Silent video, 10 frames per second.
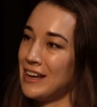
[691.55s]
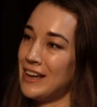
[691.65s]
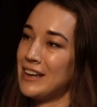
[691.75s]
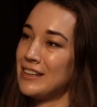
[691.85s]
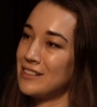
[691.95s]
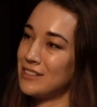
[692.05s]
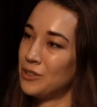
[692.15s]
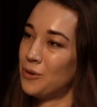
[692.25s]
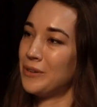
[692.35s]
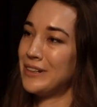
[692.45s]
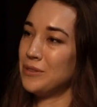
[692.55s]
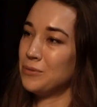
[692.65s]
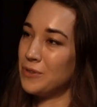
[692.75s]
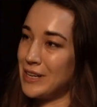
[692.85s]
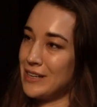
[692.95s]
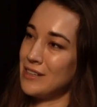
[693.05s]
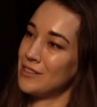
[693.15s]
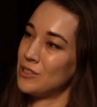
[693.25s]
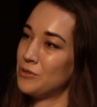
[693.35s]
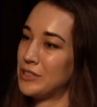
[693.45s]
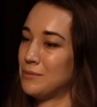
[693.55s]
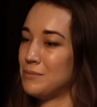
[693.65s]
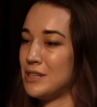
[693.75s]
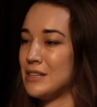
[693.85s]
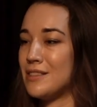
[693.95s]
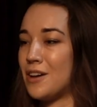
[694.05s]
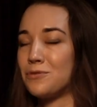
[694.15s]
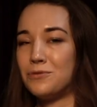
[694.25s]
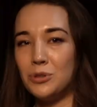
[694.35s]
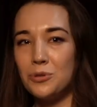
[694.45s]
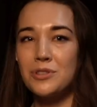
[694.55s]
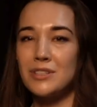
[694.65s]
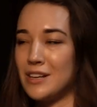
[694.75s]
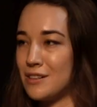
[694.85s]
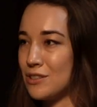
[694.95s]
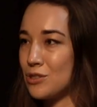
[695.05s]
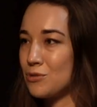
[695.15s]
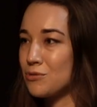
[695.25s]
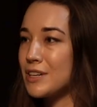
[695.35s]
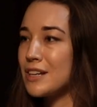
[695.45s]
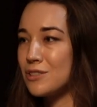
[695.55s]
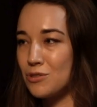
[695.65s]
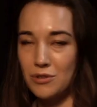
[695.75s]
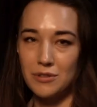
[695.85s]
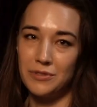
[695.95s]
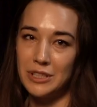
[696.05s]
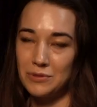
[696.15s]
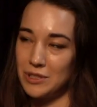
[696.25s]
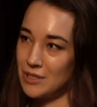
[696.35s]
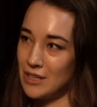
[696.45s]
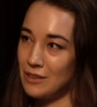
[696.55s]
And the only way you could be in that flow state is to raise your frequency.